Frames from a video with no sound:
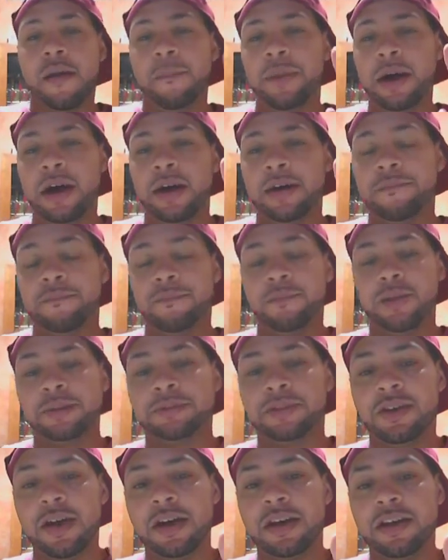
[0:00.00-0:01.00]
But what I'm
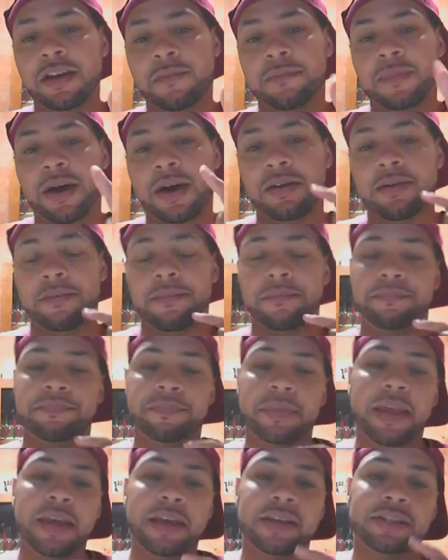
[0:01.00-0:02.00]
talking about
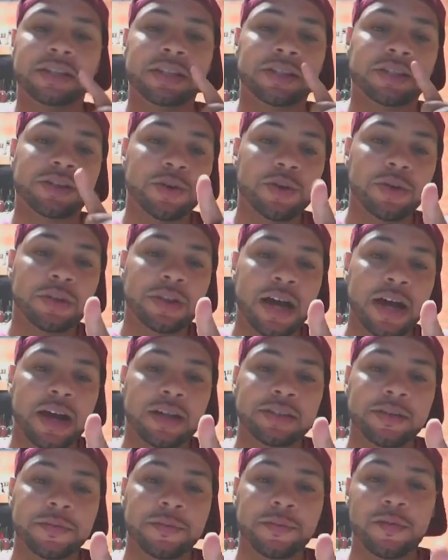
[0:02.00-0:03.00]
is the
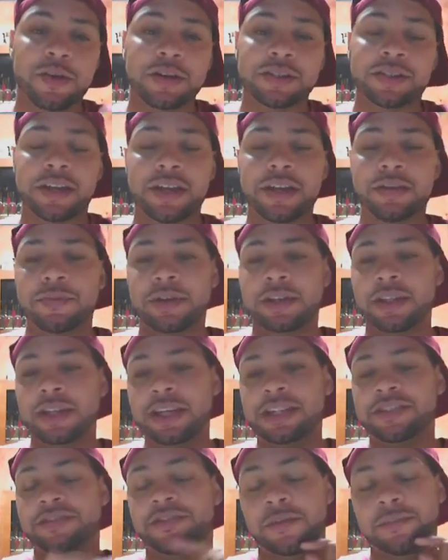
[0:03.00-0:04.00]
2014
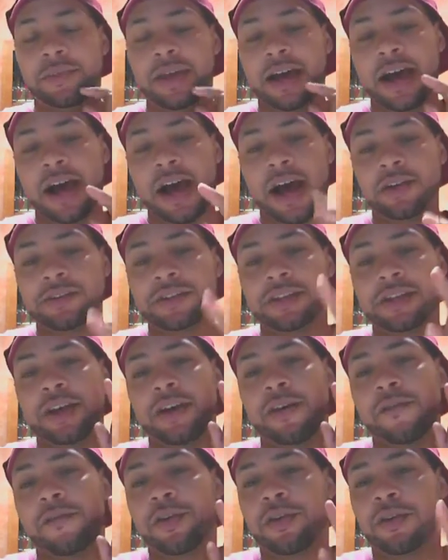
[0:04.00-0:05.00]
release from the House
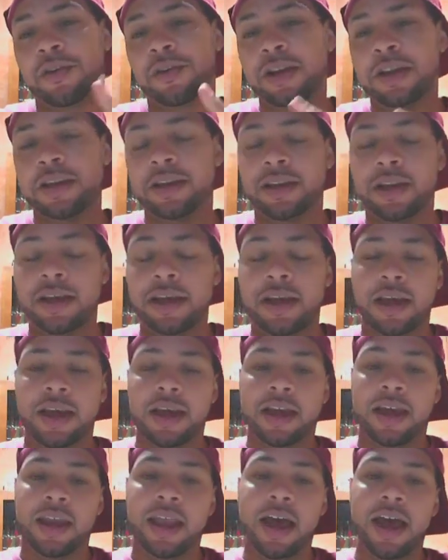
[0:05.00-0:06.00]
of Creed.
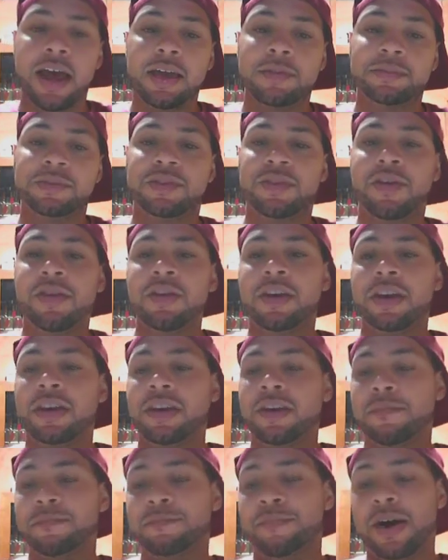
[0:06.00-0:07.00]
And I am
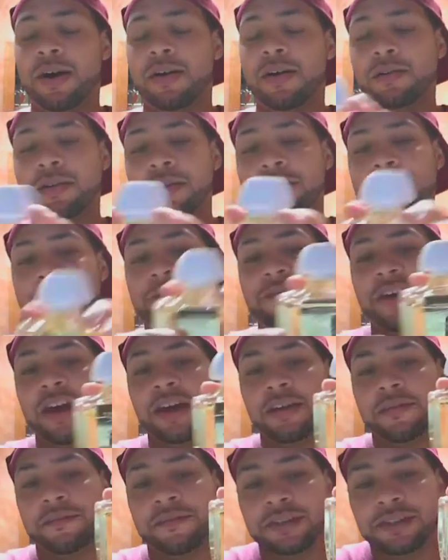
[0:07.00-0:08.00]
talking about
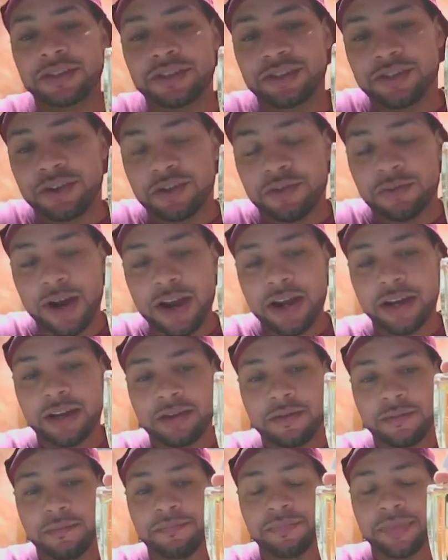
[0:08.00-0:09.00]
vetiver
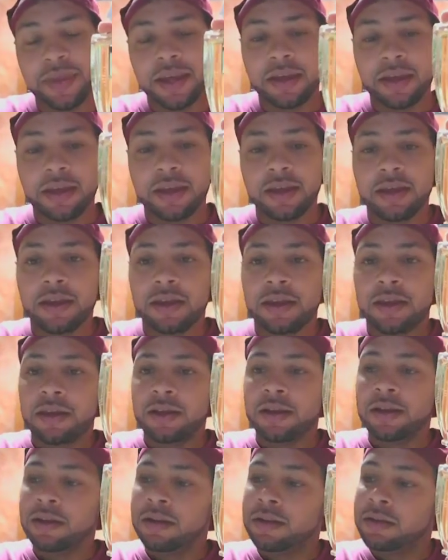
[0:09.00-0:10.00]
geranium.
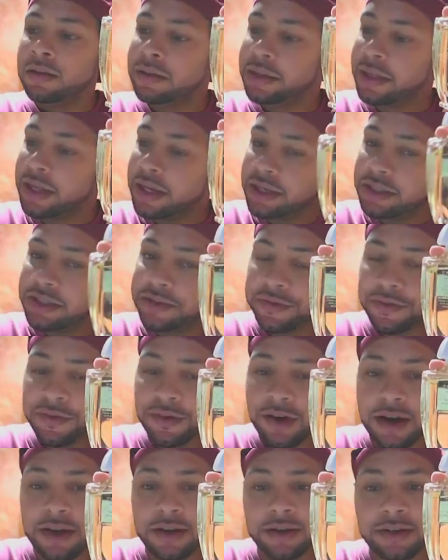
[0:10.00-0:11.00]
This
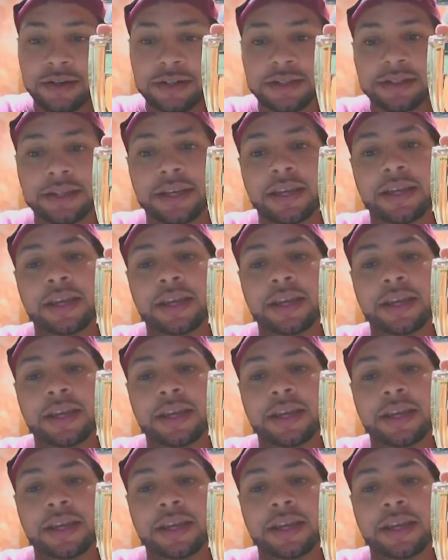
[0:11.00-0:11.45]
fragrance